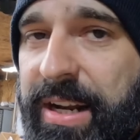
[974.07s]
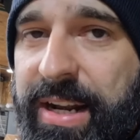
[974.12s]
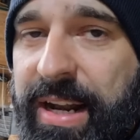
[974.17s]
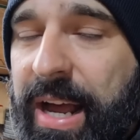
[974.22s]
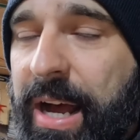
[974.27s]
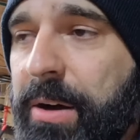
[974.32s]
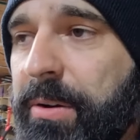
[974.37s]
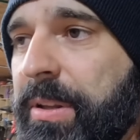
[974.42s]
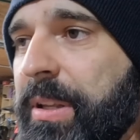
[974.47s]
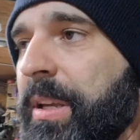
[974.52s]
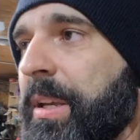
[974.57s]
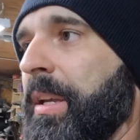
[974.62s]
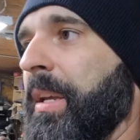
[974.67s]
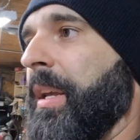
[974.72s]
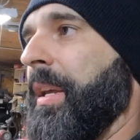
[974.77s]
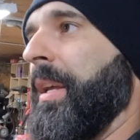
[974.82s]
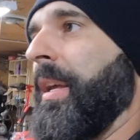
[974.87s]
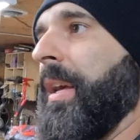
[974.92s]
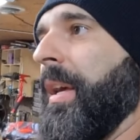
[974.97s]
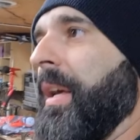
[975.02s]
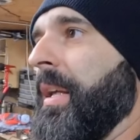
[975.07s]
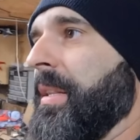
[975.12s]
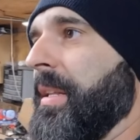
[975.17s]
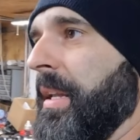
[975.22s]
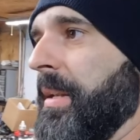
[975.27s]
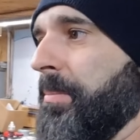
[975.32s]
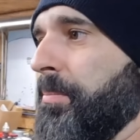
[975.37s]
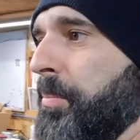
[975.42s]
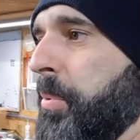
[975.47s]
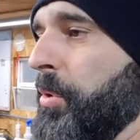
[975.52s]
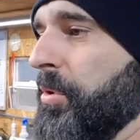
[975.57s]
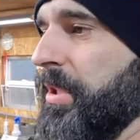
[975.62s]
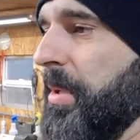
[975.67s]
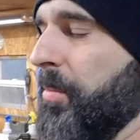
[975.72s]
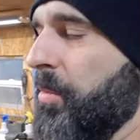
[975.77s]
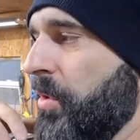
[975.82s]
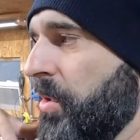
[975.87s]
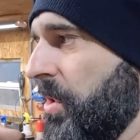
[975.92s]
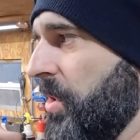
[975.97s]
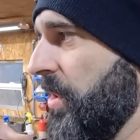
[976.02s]
it out, then pull the
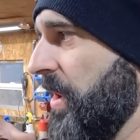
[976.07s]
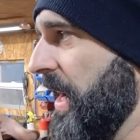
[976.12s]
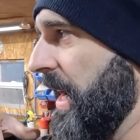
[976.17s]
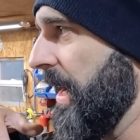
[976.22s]
motor